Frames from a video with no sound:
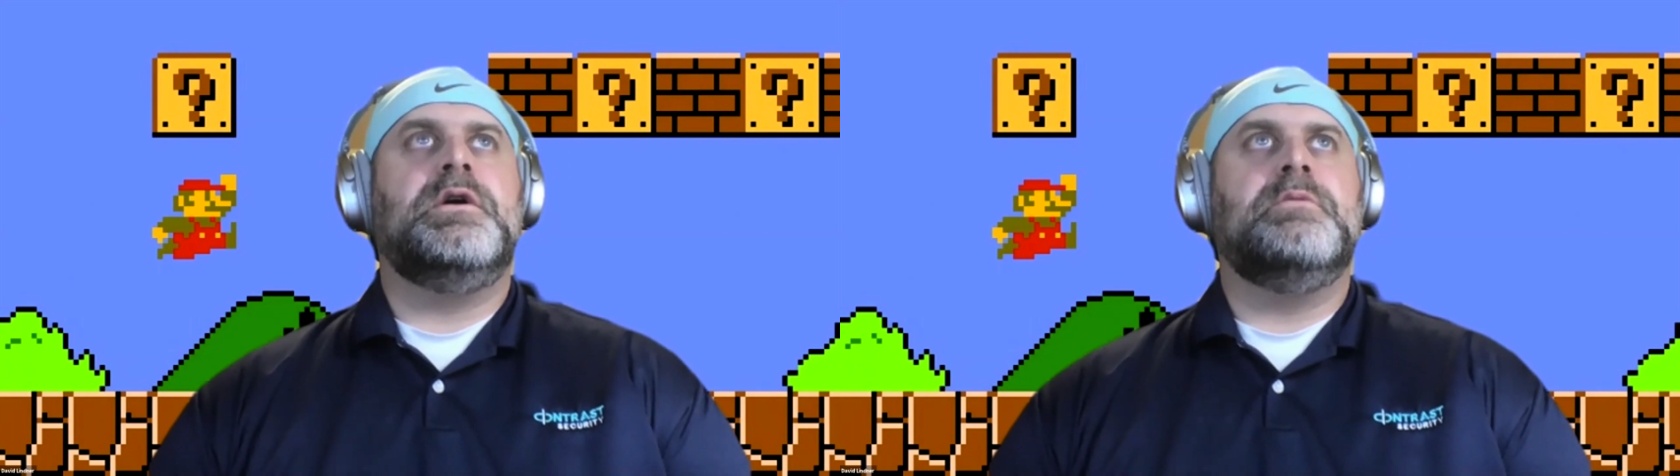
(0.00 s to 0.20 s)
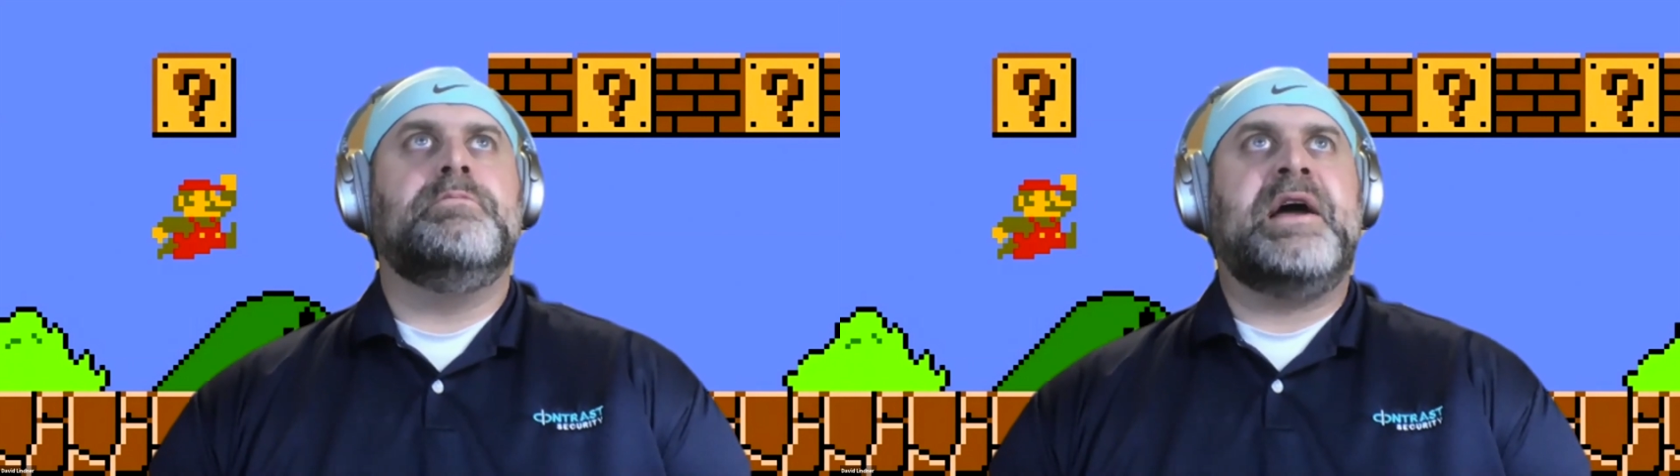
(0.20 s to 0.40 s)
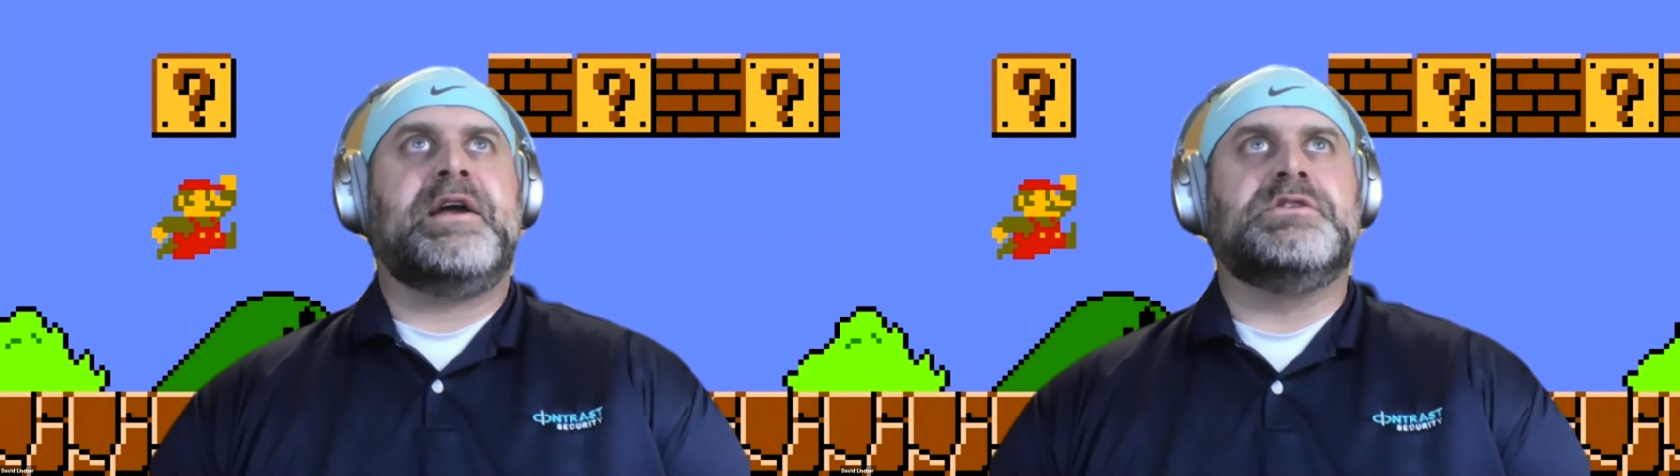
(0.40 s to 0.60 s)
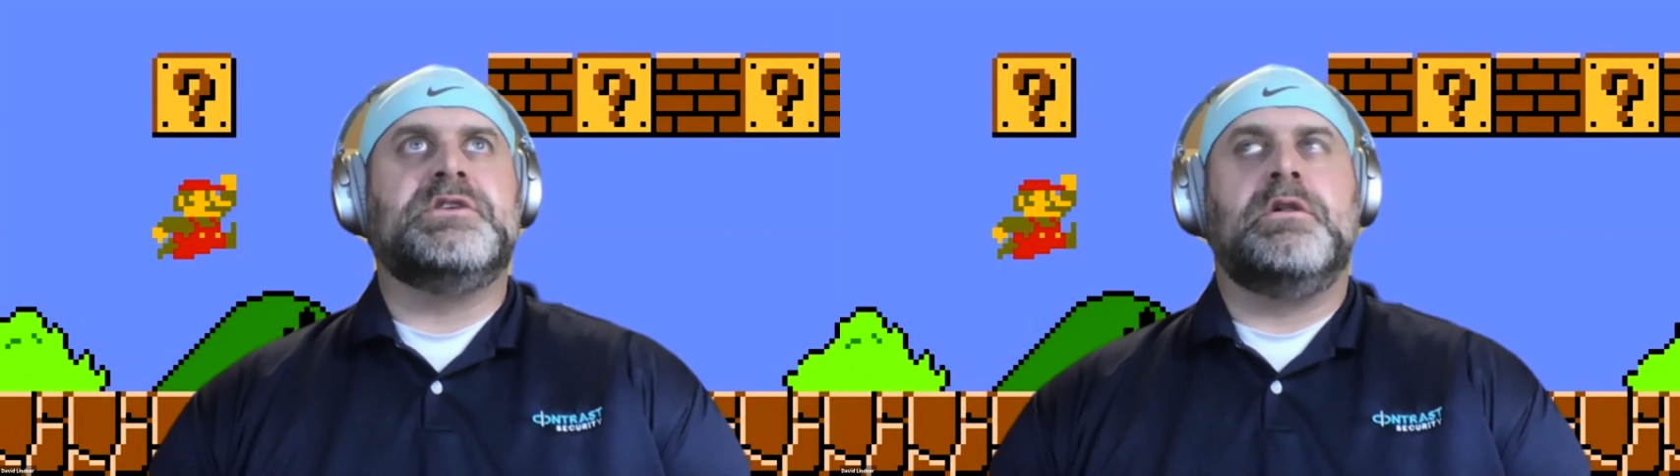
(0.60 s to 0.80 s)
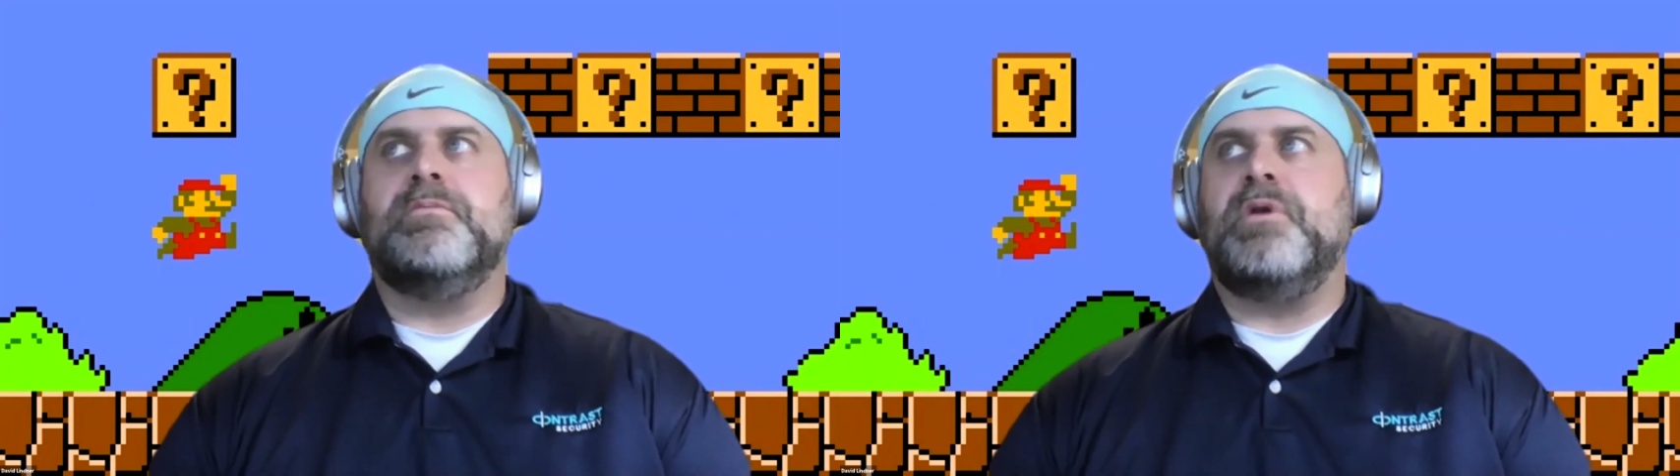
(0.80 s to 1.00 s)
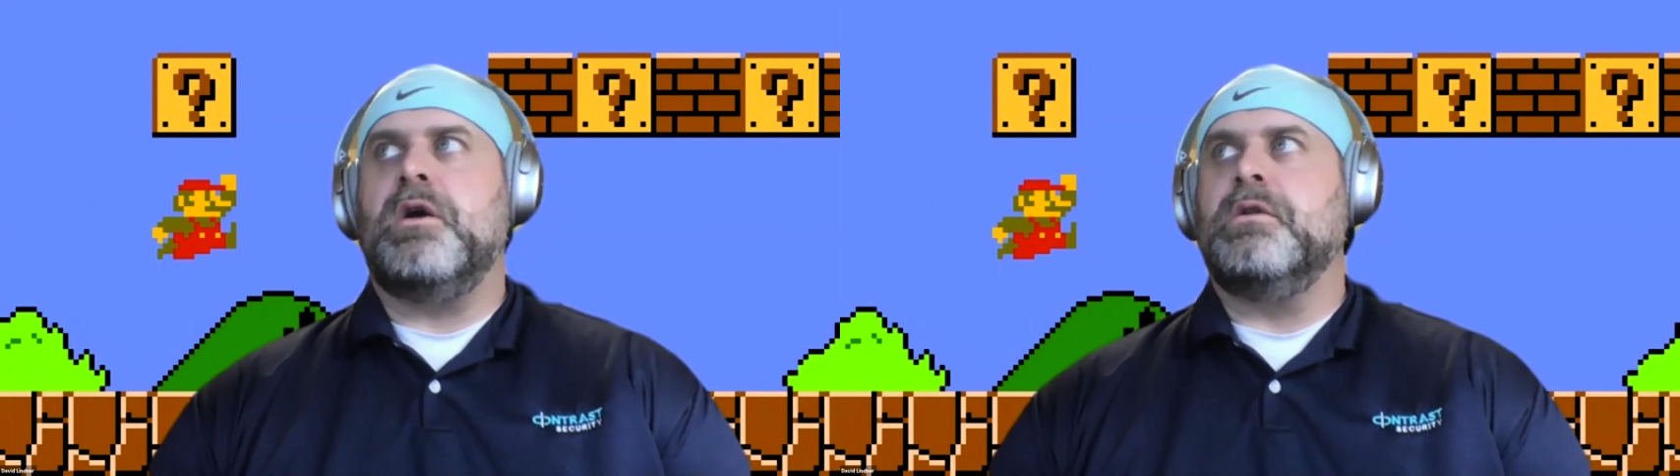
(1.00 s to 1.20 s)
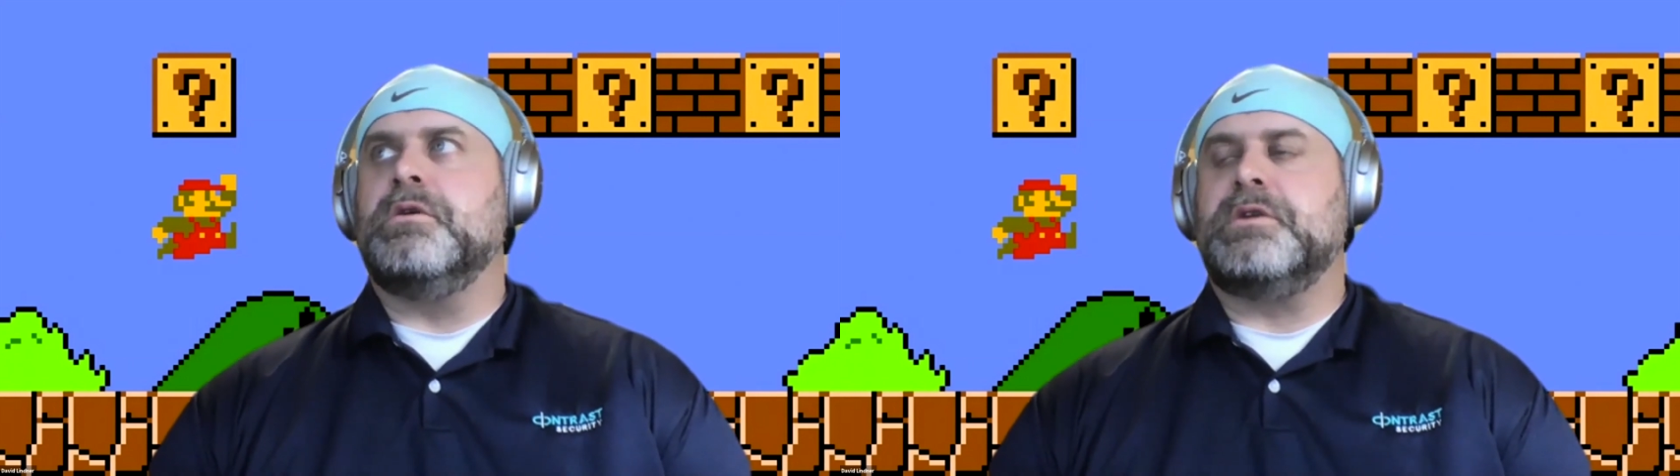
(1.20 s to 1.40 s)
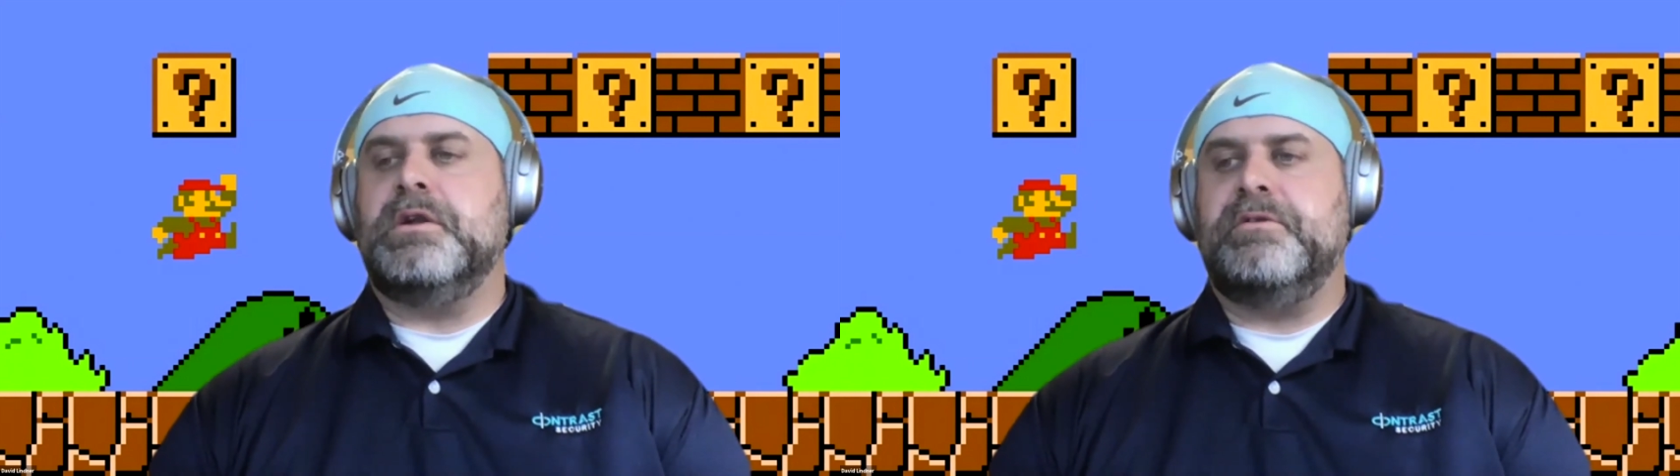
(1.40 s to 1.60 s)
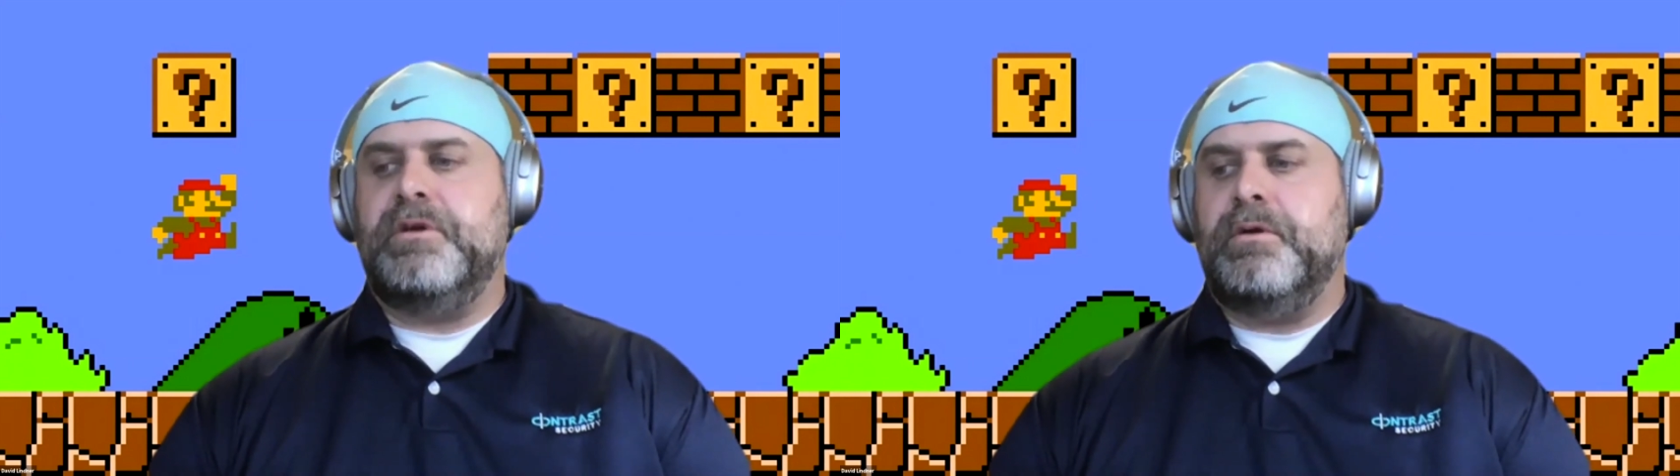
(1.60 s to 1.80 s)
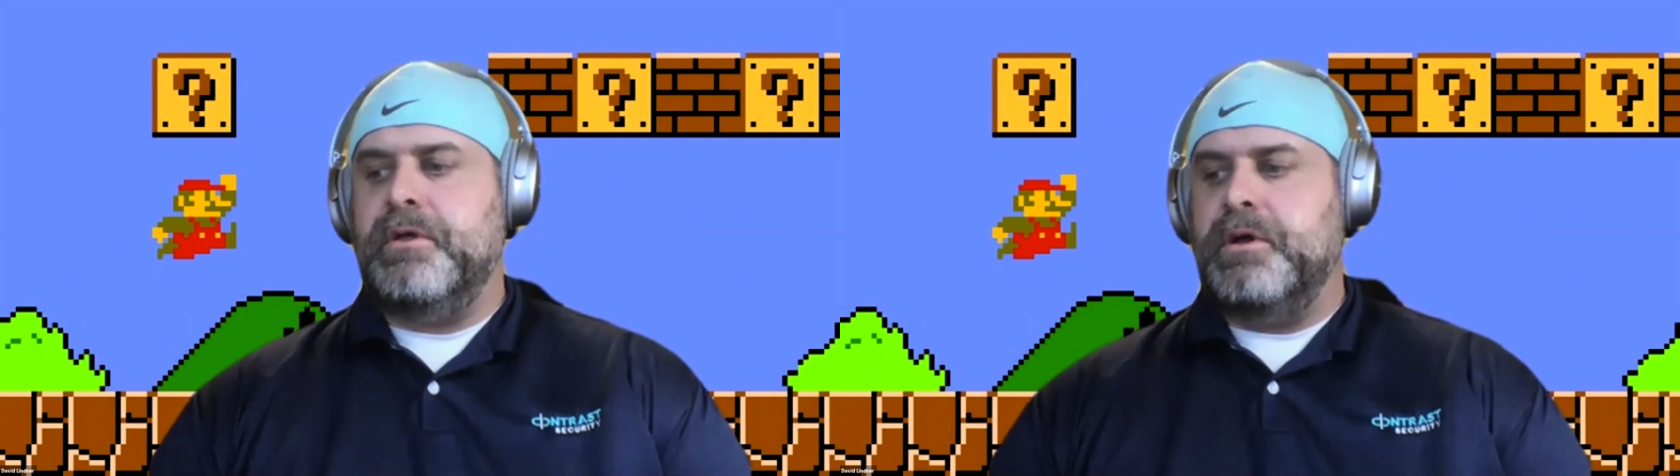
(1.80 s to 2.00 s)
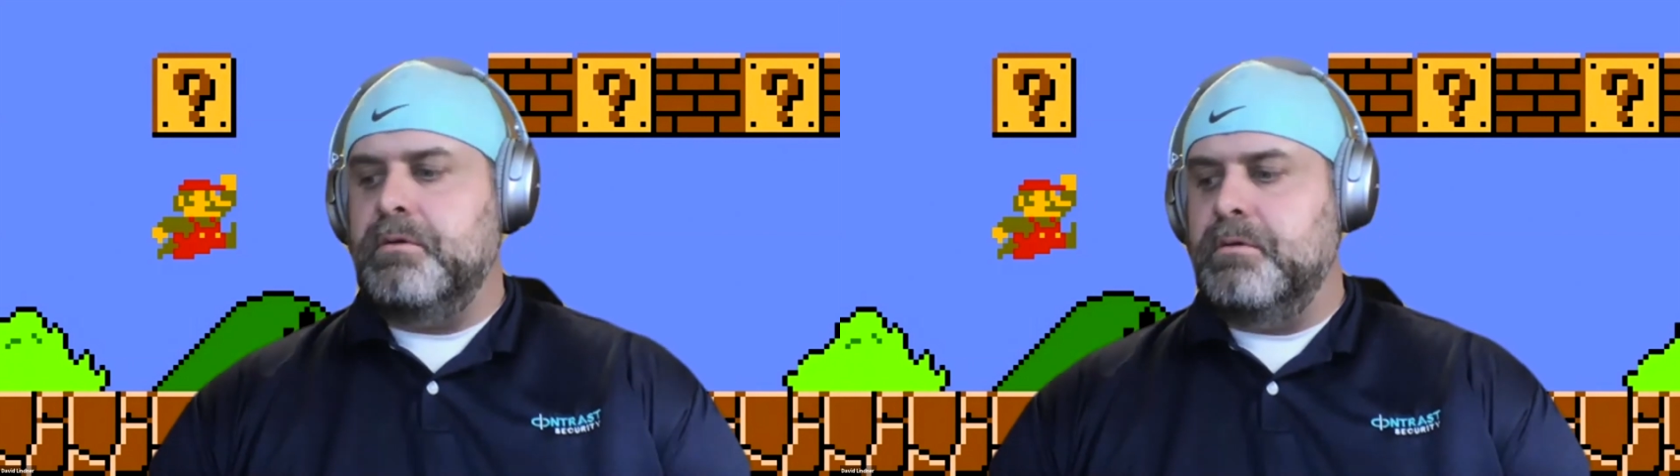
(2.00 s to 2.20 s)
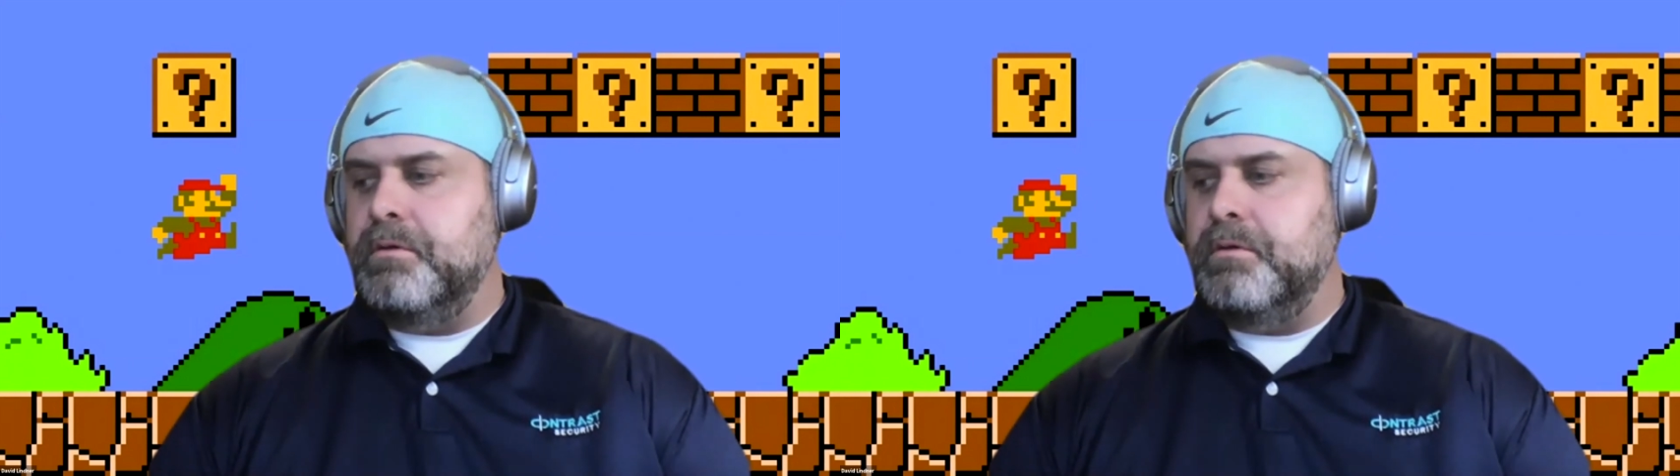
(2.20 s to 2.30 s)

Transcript: Mac installer apart and looked at a few of the